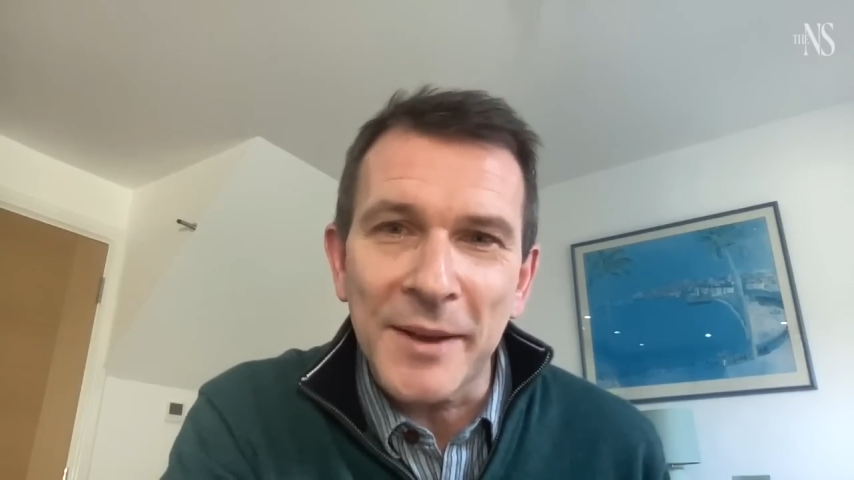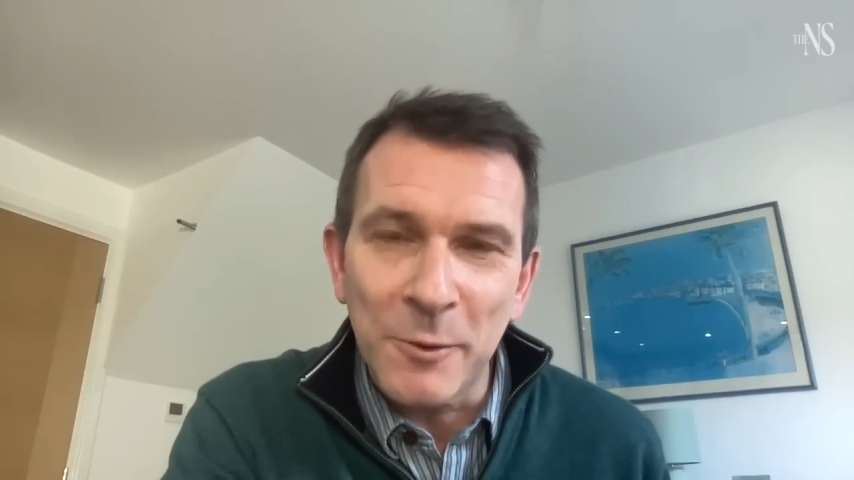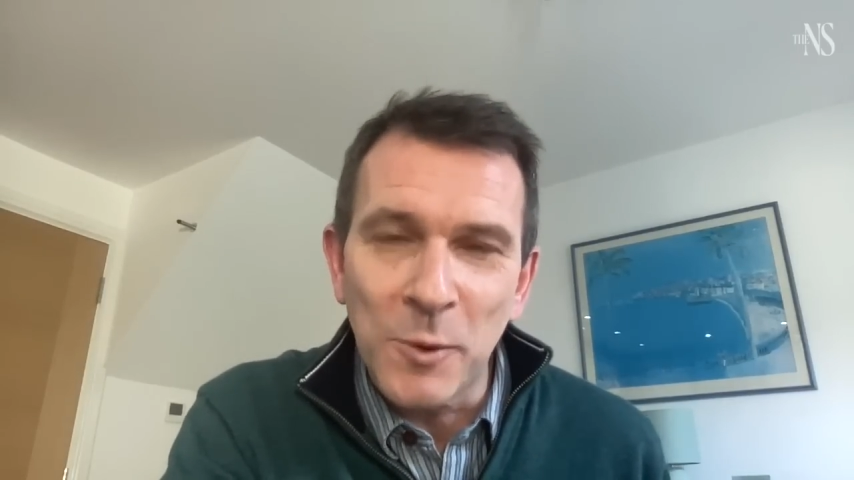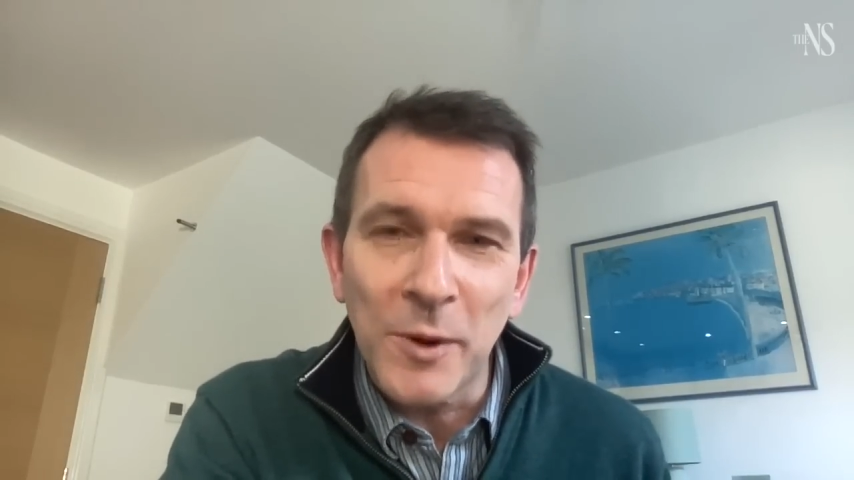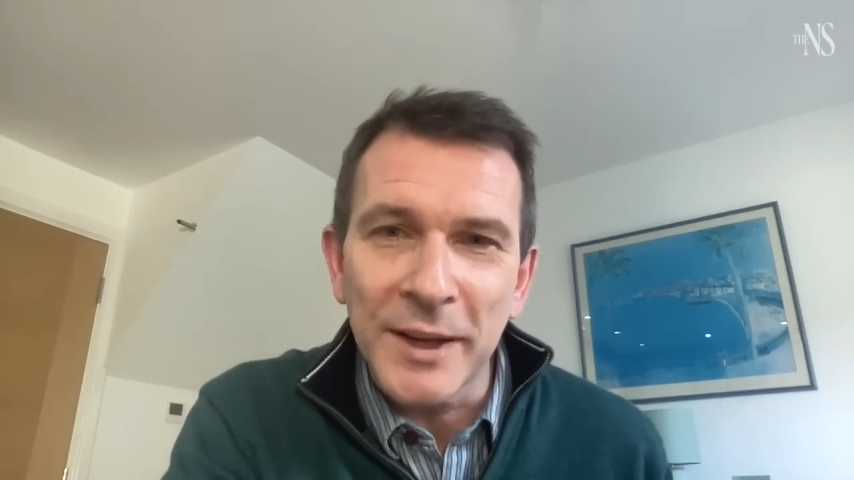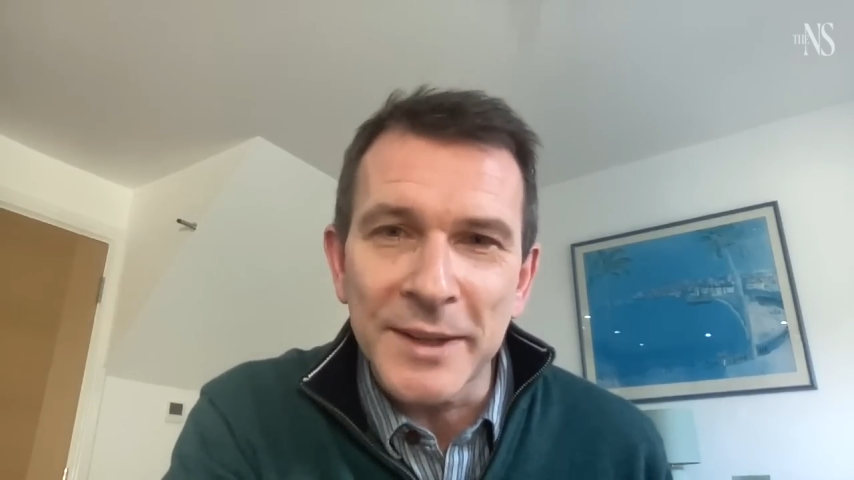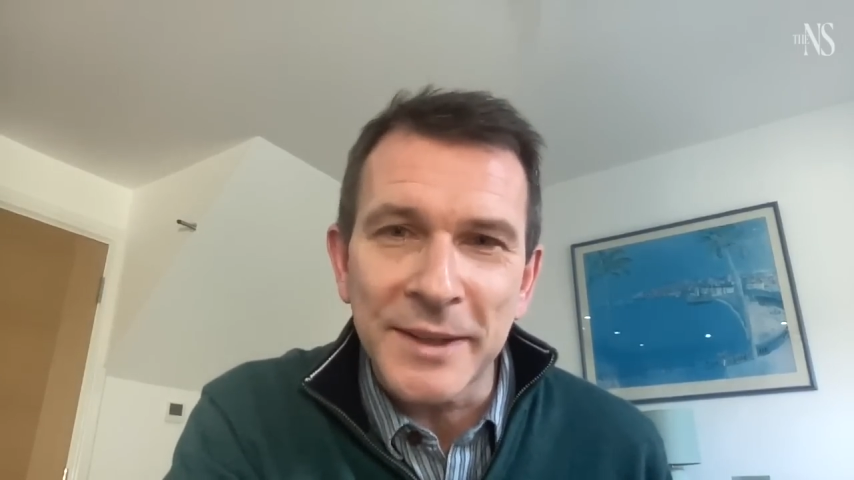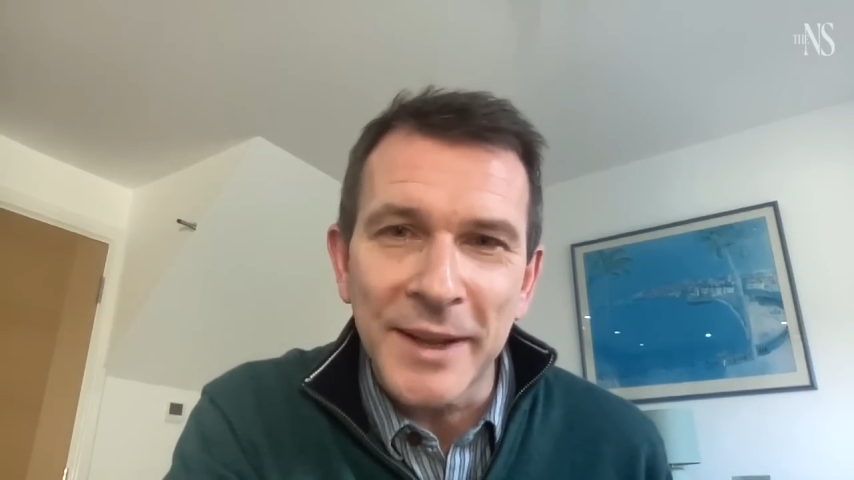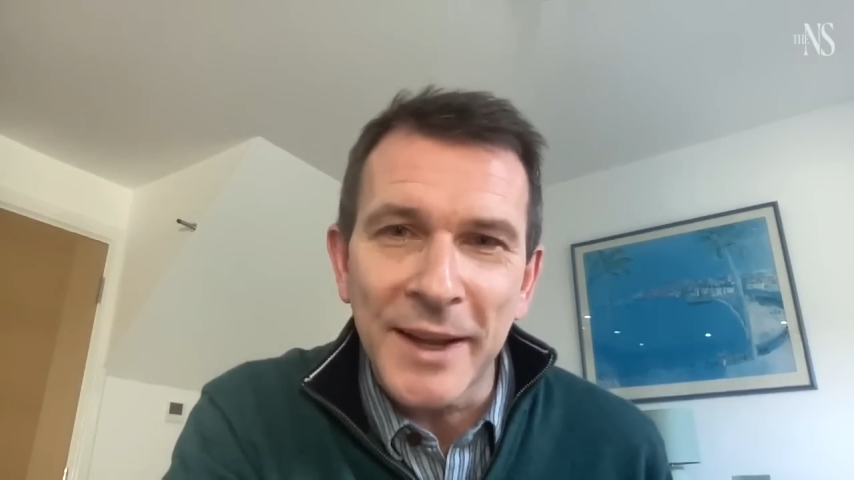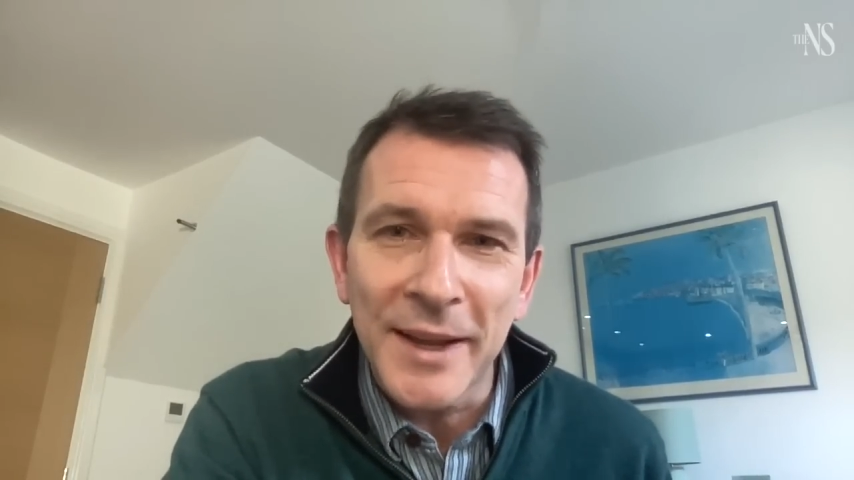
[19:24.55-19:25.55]
they're
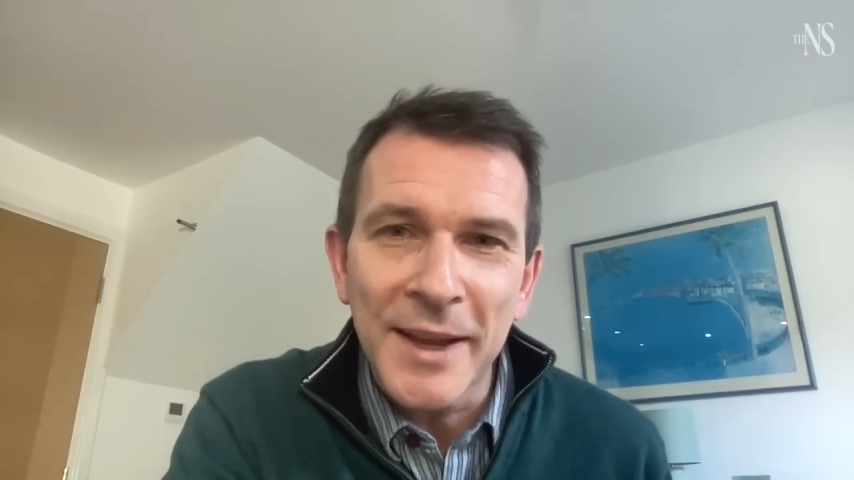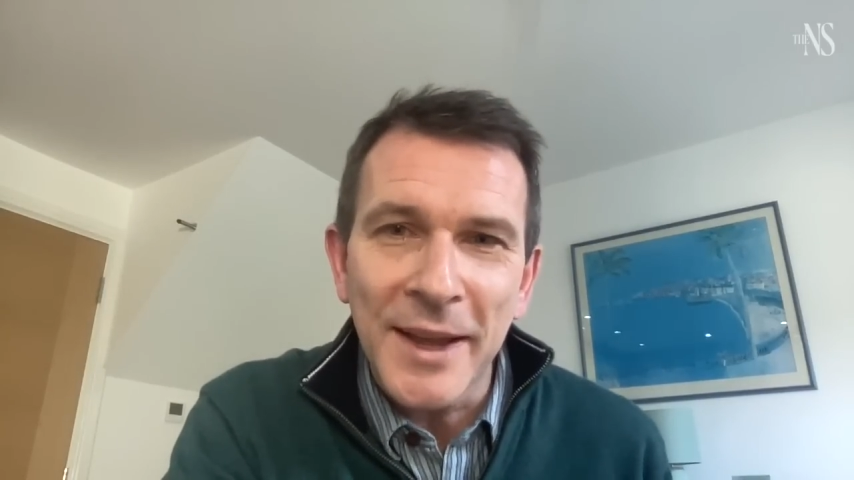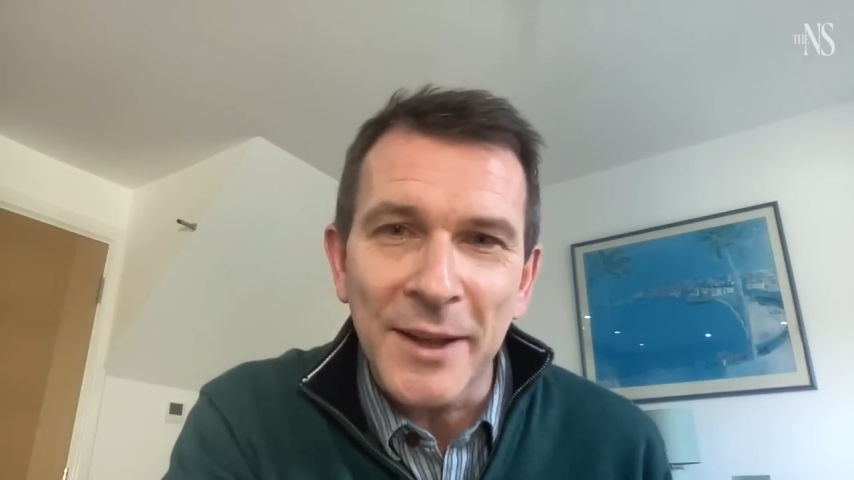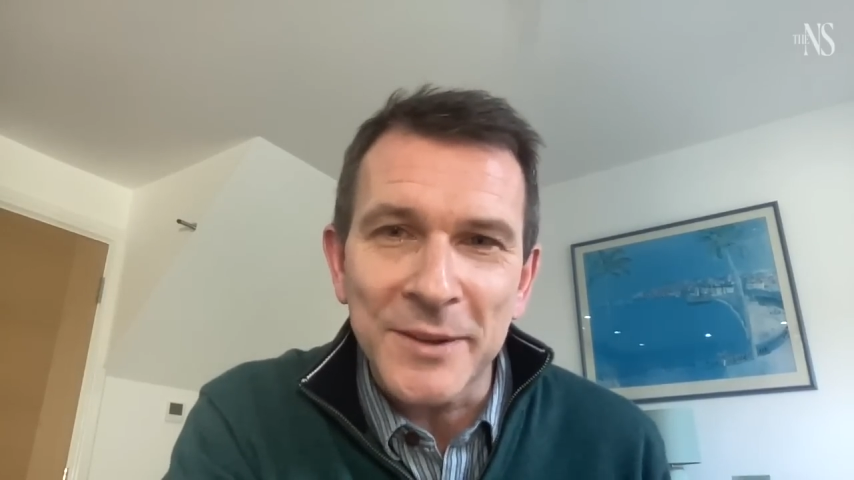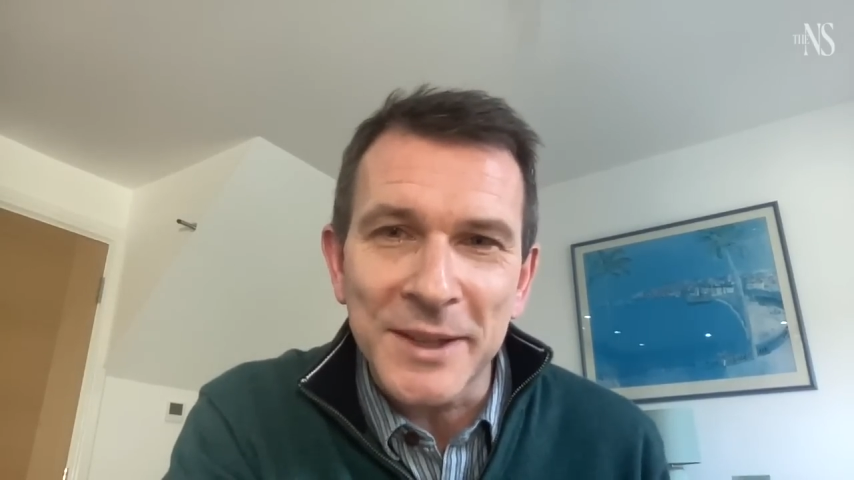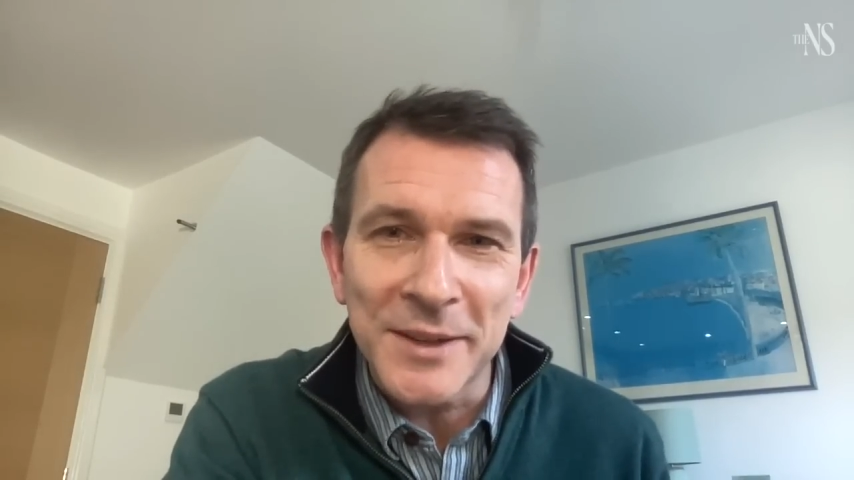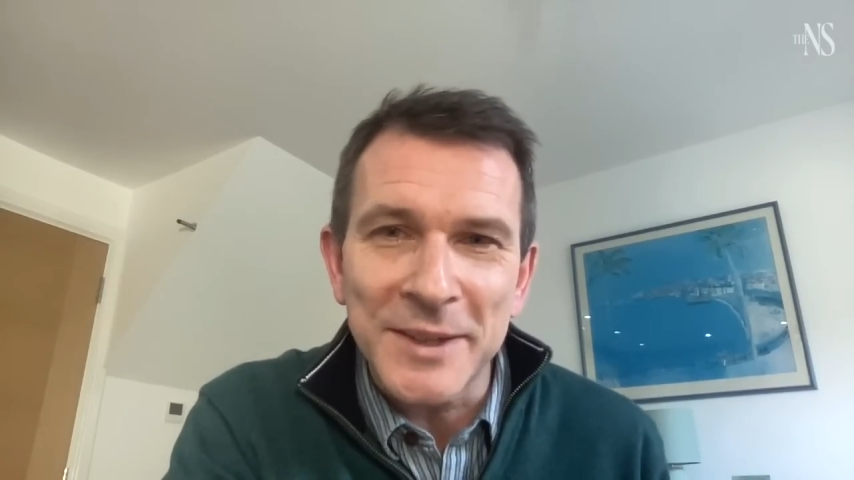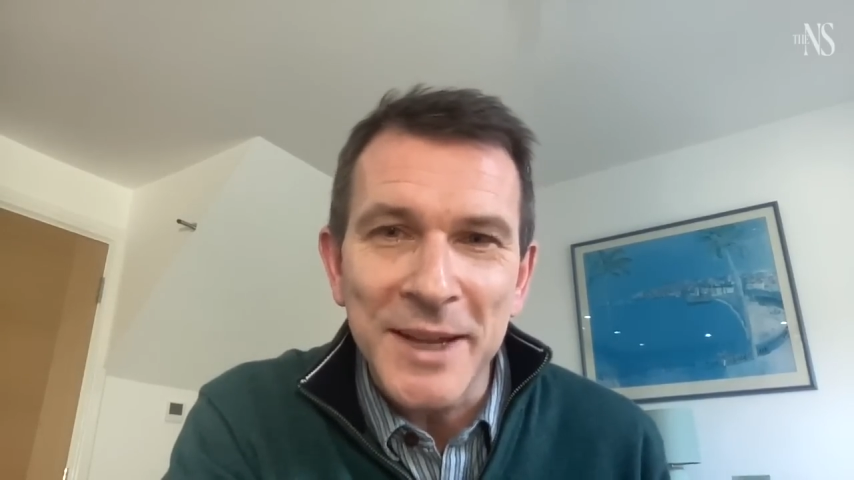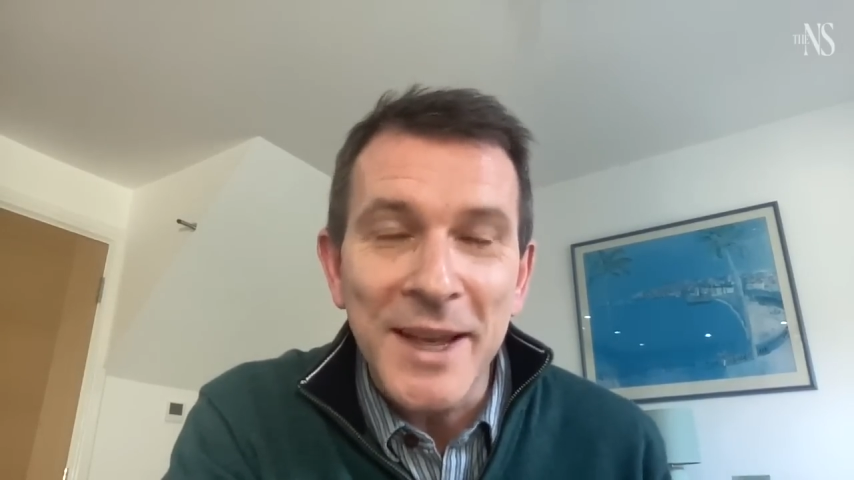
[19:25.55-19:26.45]
organising their health service,